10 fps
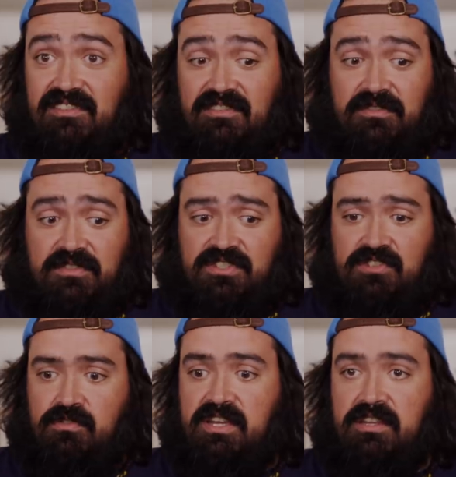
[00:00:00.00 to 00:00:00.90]
little
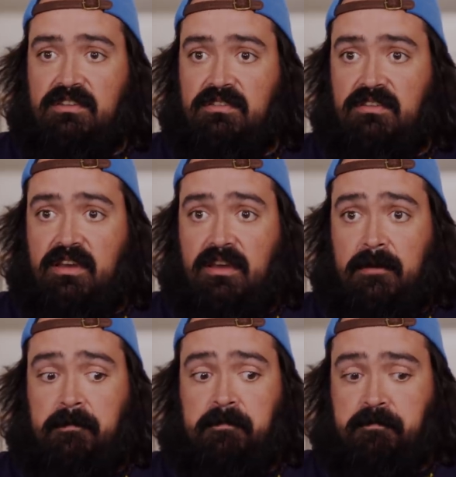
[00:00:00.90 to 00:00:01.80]
screen
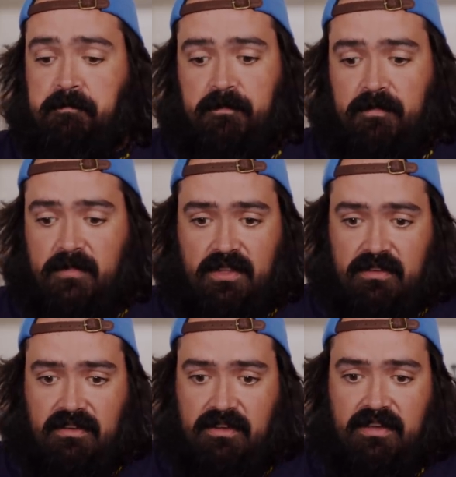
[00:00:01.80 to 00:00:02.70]
um,
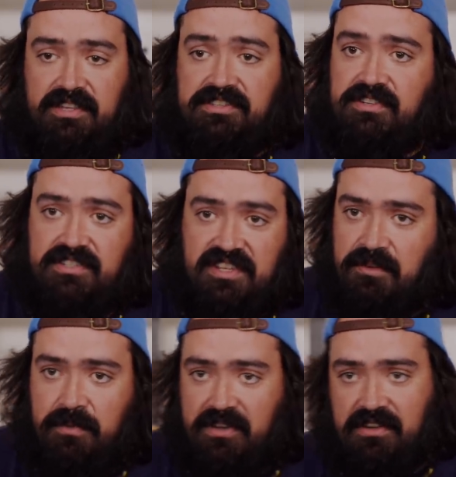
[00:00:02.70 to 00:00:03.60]
uh, inserts that
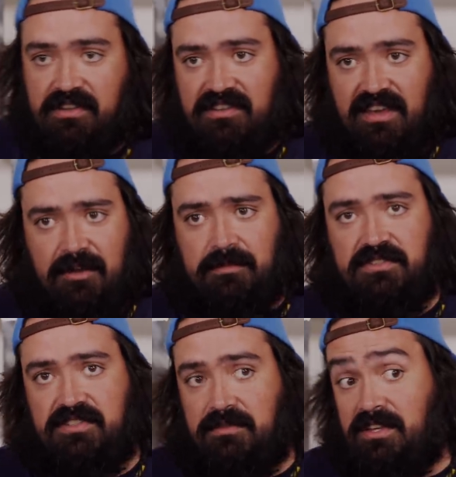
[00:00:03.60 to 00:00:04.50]
you put into the
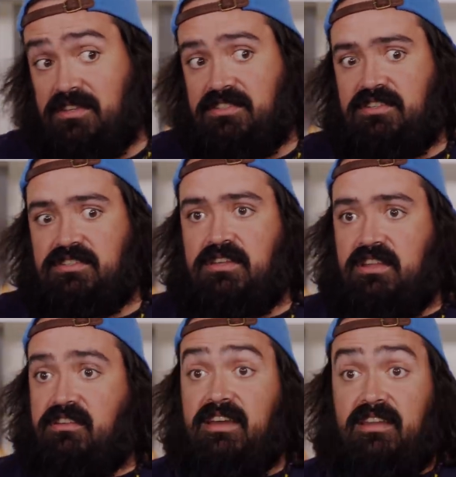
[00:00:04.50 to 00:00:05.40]
tables to me is just
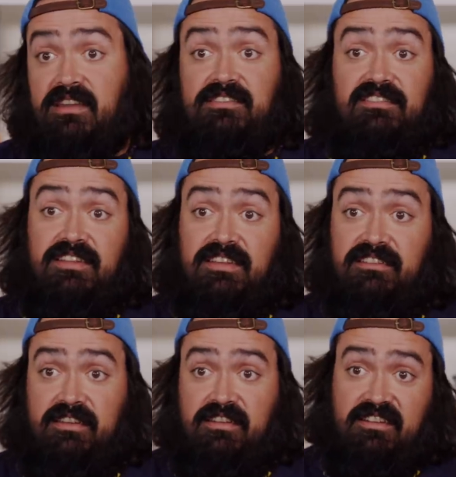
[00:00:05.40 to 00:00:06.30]
another headache to clean
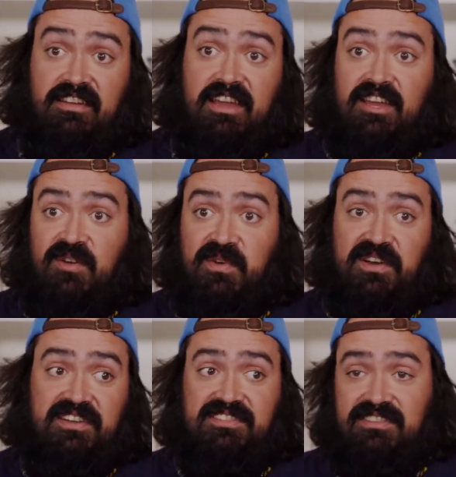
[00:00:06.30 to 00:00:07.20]
later,
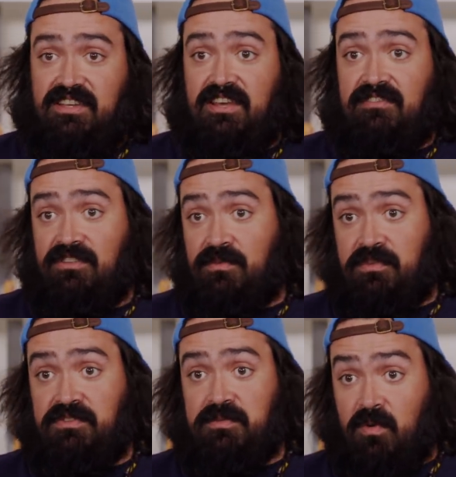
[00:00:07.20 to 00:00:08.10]
where it's giving the
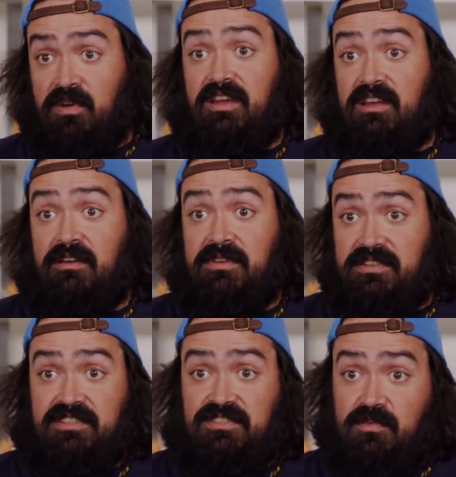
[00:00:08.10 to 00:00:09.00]
roots more air
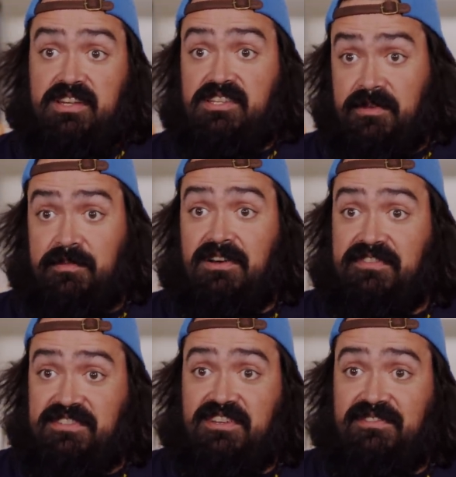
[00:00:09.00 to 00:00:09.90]
because it's raising them off
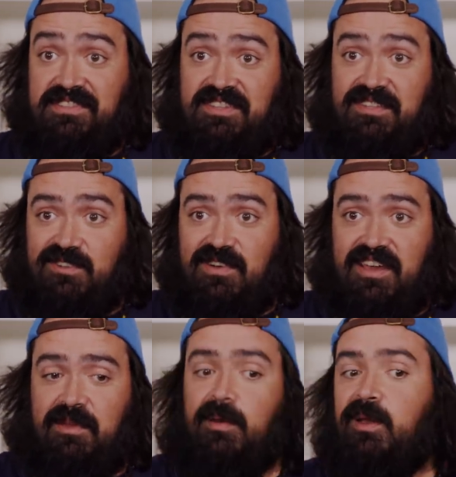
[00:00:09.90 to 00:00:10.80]
the surface of the
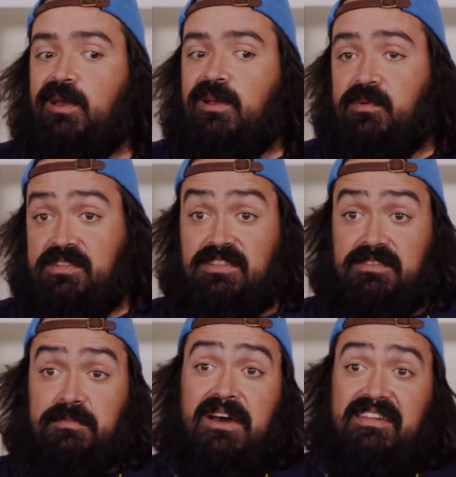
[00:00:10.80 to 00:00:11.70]
tray, which
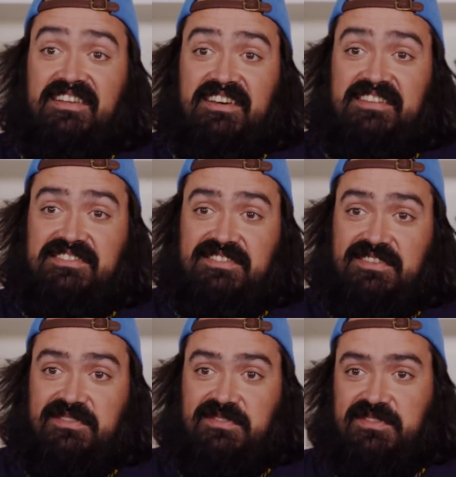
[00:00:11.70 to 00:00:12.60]
this pot does.
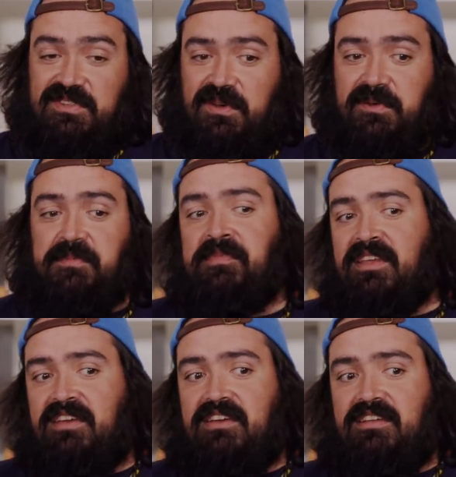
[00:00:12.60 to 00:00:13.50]
So
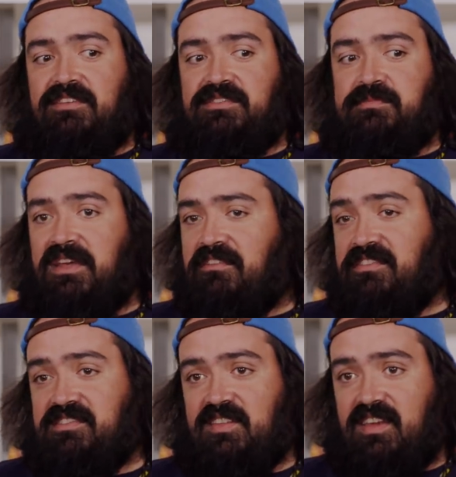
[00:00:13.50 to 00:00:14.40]
there's
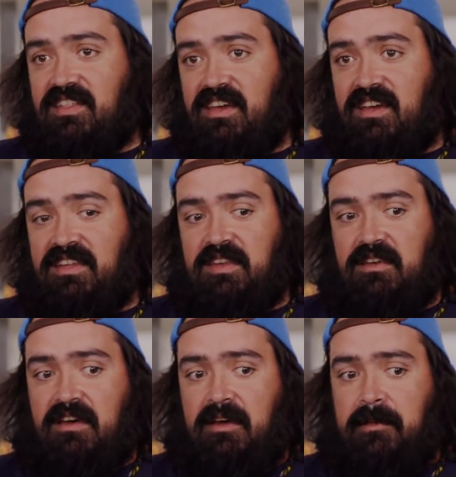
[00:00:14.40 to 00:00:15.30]
benefits like that.
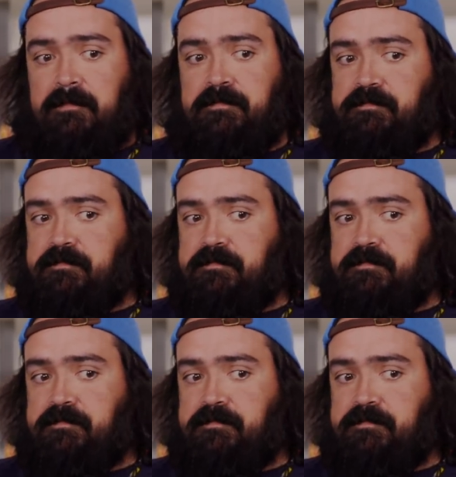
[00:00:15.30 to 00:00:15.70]
Um,